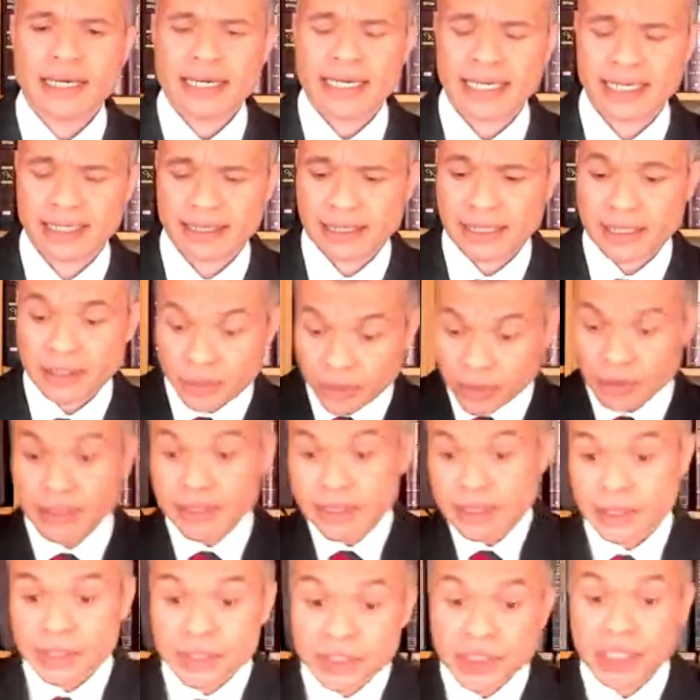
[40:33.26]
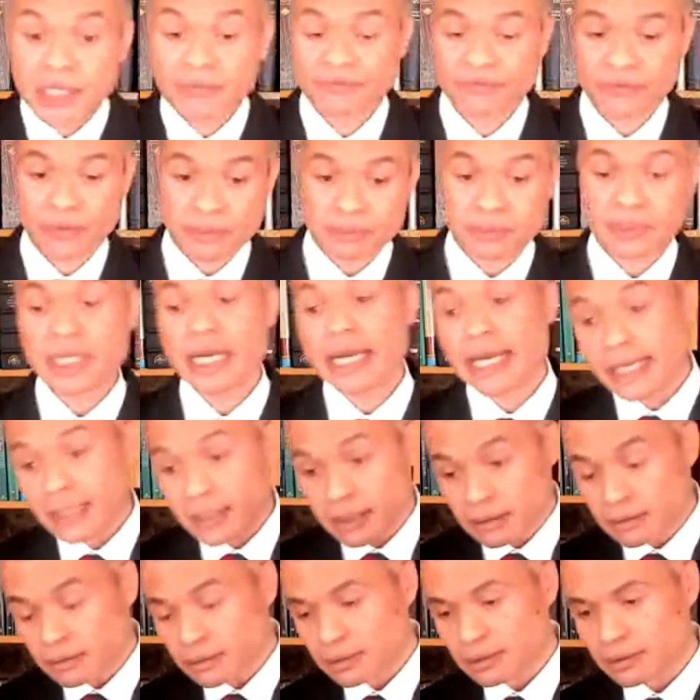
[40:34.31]
And during the shift from
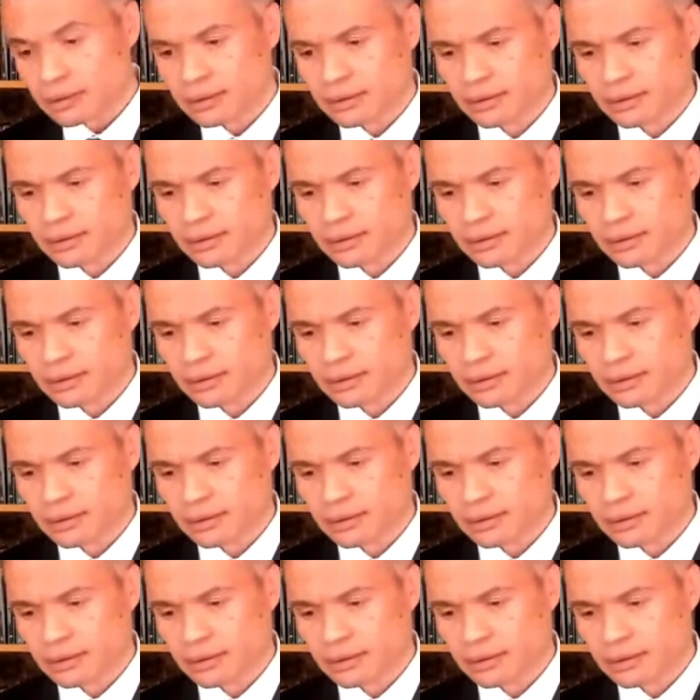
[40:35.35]
10